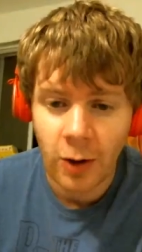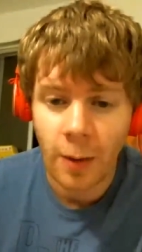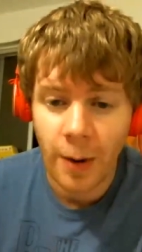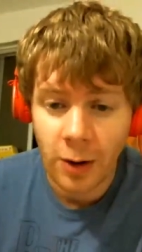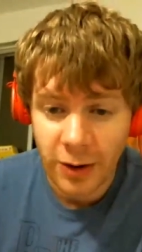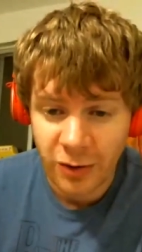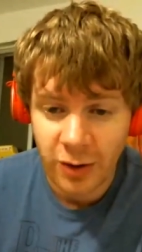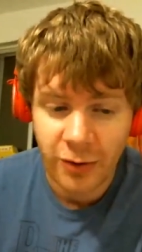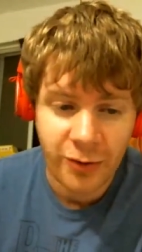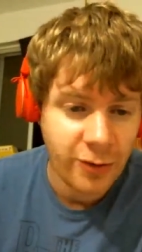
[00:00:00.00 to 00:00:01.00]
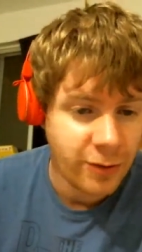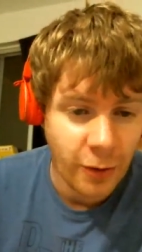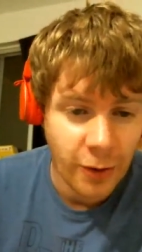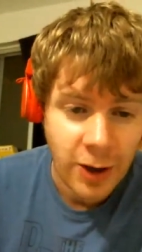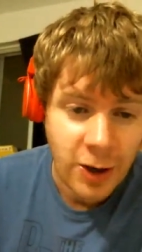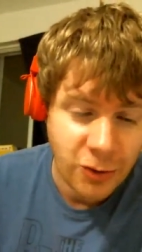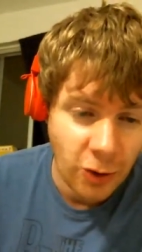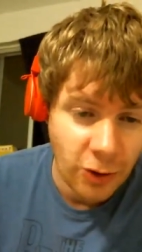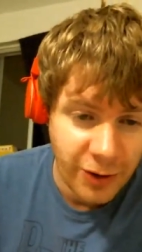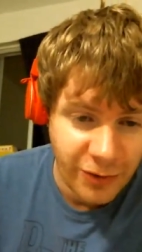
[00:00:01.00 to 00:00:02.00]
we go, abolitionists, sorry,
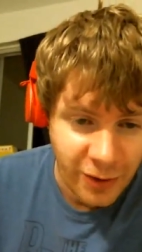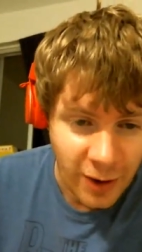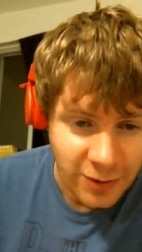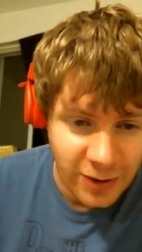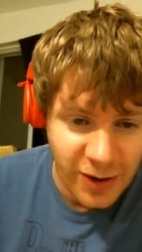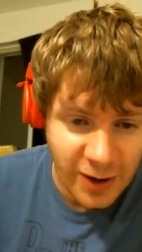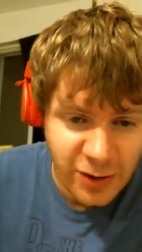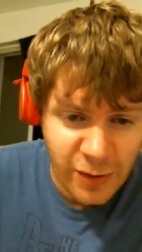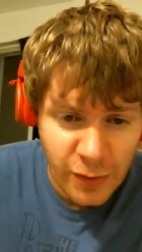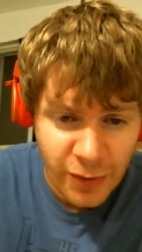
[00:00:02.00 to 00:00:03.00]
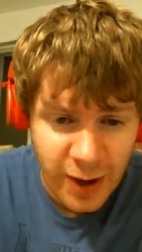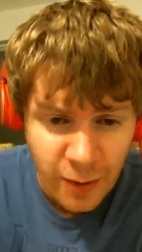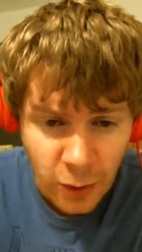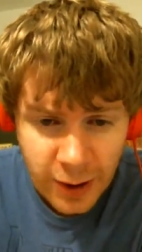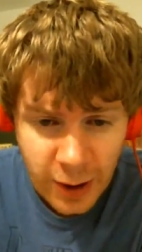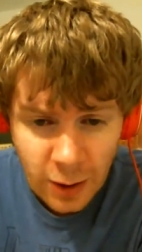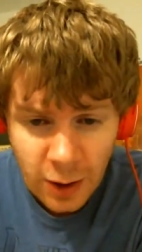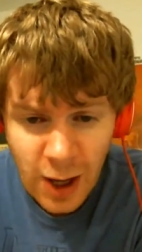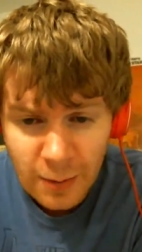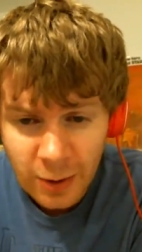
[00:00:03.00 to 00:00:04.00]
journalists, the executives of the slave-holding
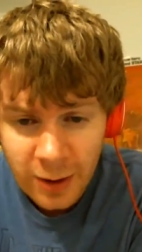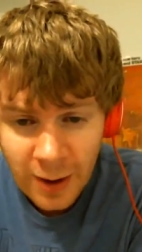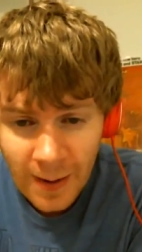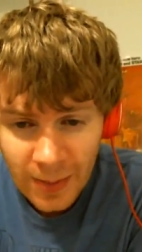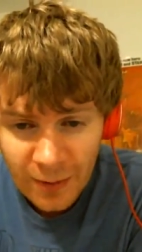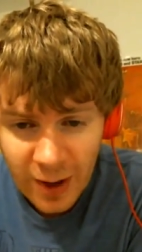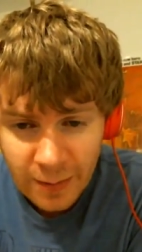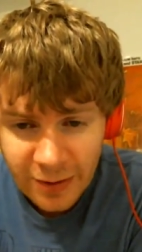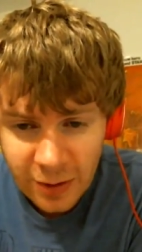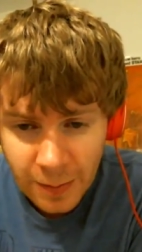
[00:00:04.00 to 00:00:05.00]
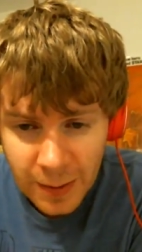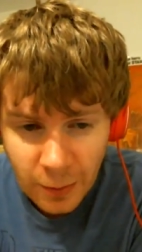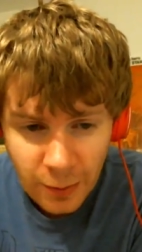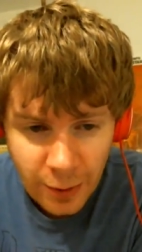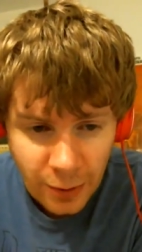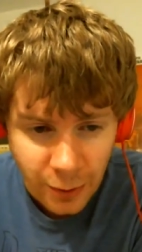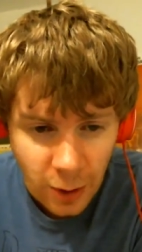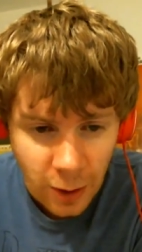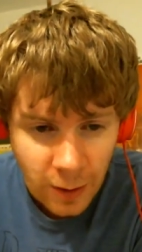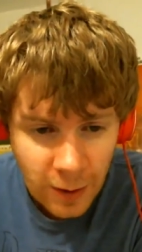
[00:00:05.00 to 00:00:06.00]
conglomerate, and the families of the people in their
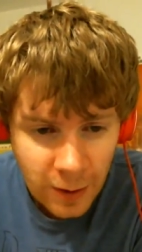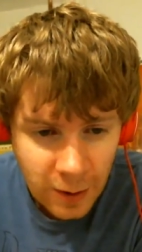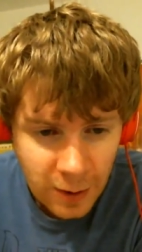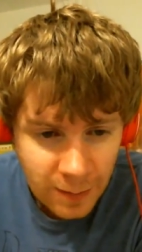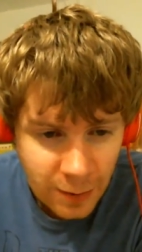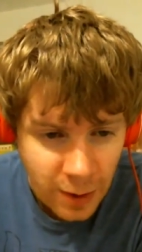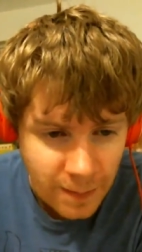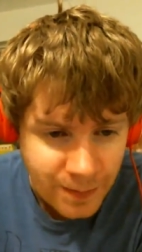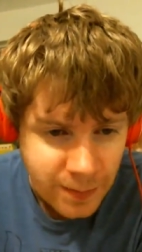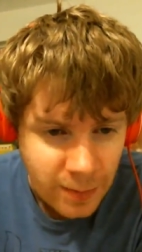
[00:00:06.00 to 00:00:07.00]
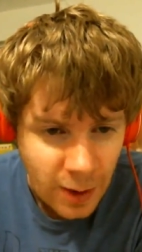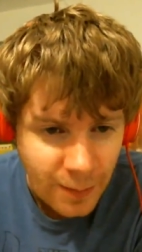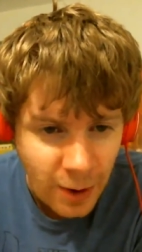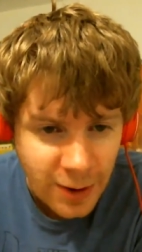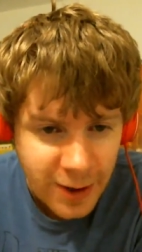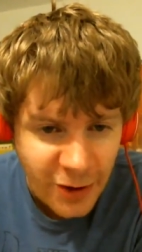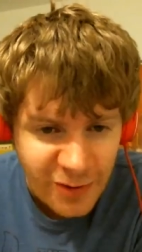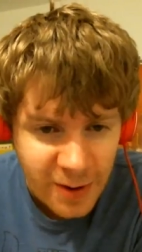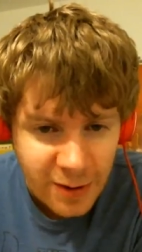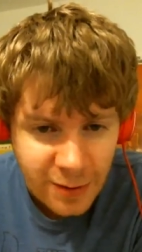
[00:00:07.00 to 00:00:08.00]
thrall. But upon
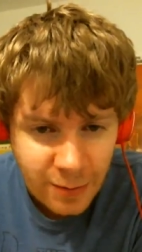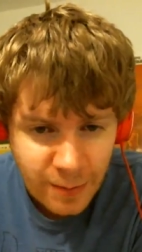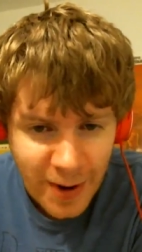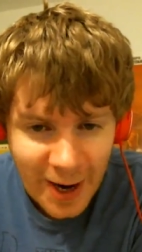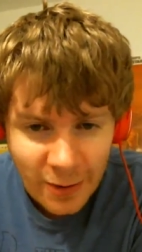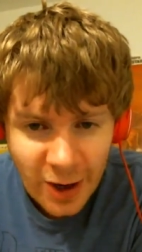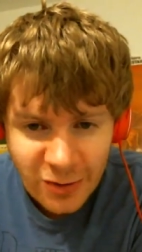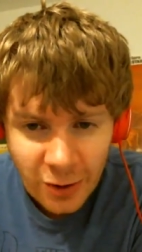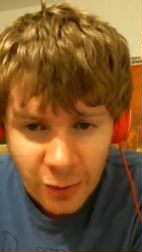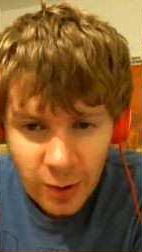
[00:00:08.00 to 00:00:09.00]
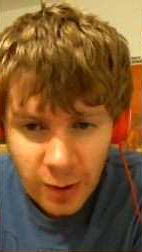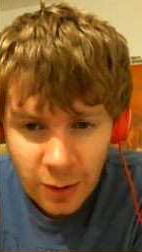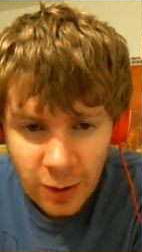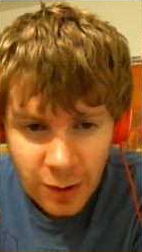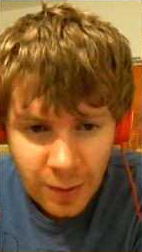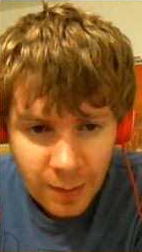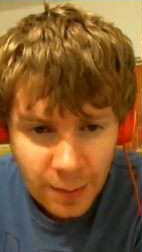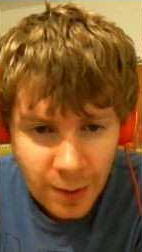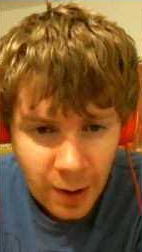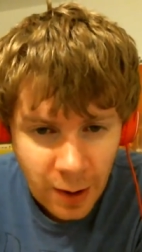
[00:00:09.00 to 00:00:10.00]
announcement, backlash on Twitter, blah,
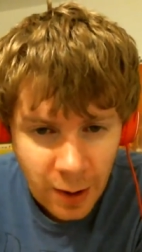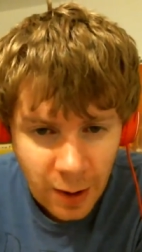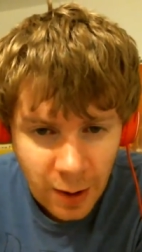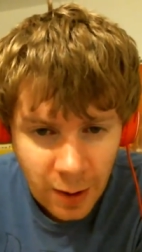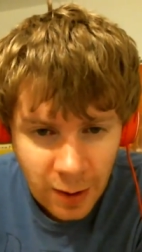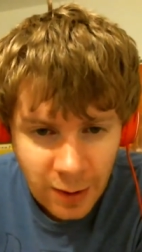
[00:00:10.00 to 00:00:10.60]
blah, blah.